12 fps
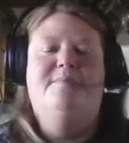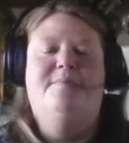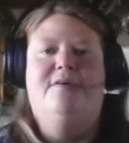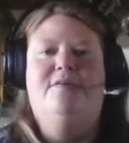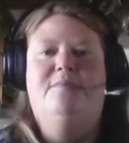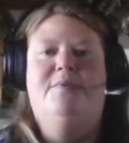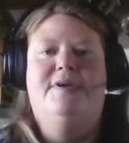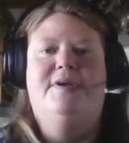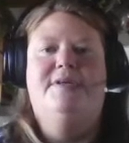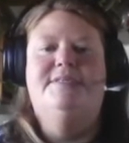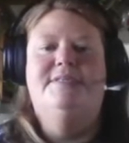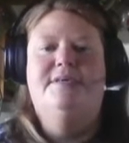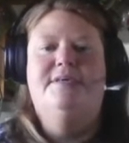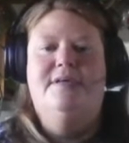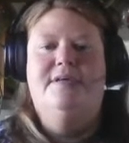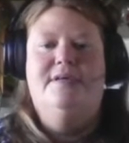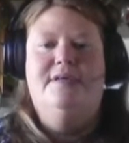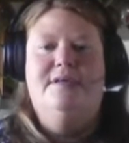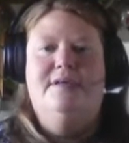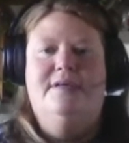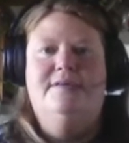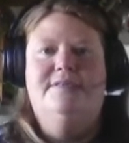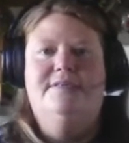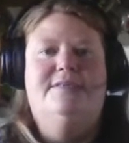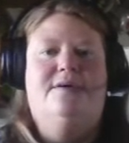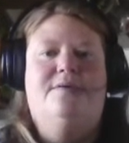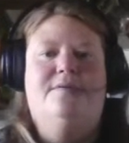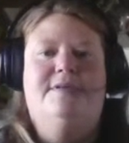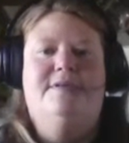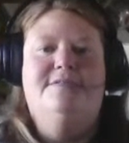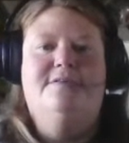PowerPoint. So let's